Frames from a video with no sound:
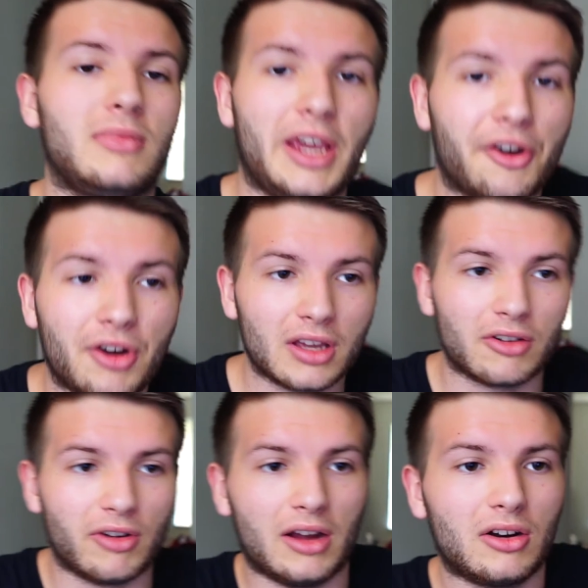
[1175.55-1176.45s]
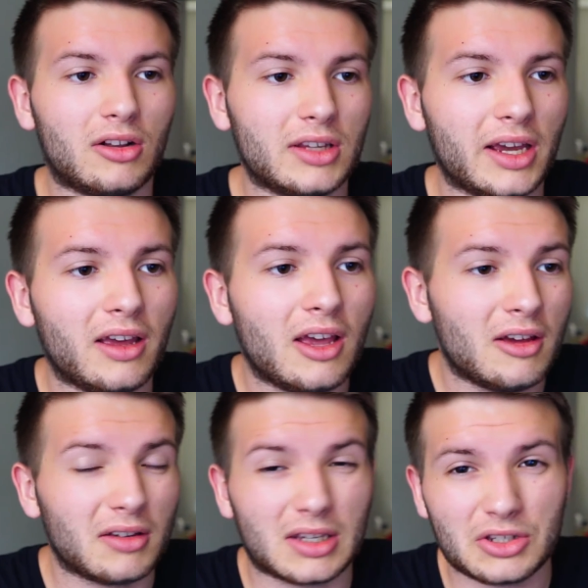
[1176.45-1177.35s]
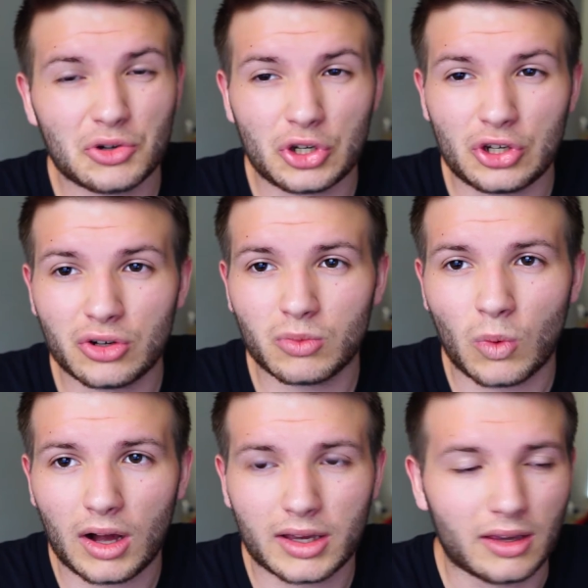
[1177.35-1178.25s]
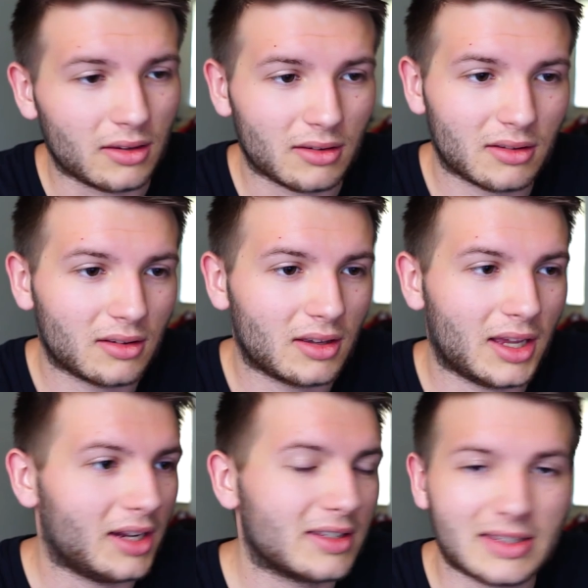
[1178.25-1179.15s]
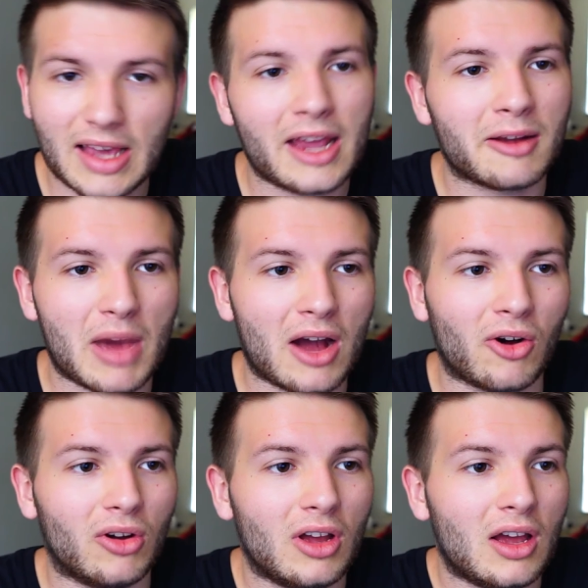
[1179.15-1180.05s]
carrying it around all day, because you're walking an insane amount,